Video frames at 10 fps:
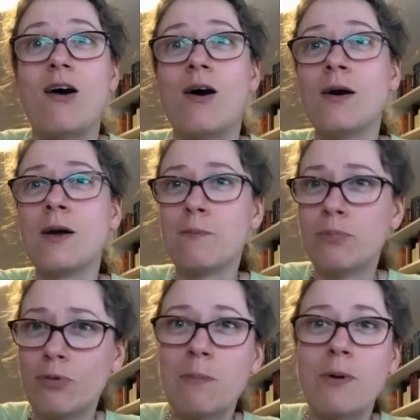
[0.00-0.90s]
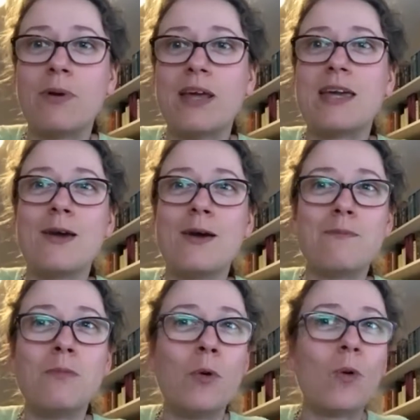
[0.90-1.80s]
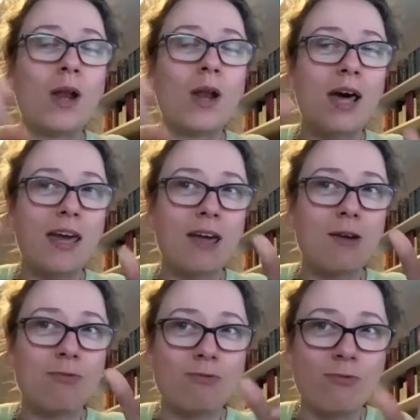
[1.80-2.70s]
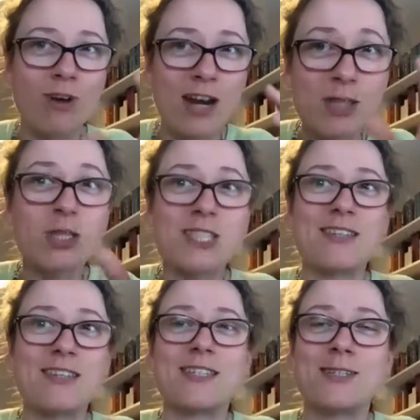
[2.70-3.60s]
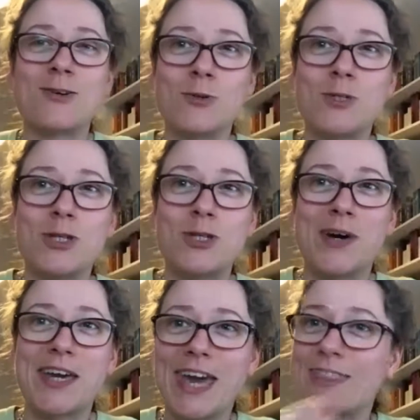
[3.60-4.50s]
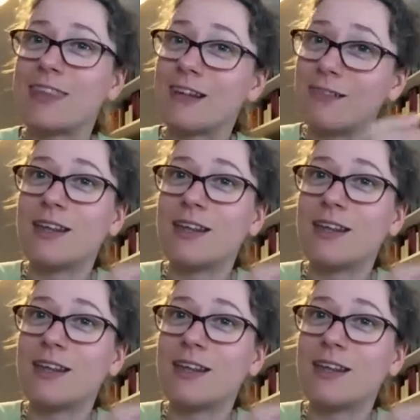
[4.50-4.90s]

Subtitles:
probably more like religious studies courses you might get than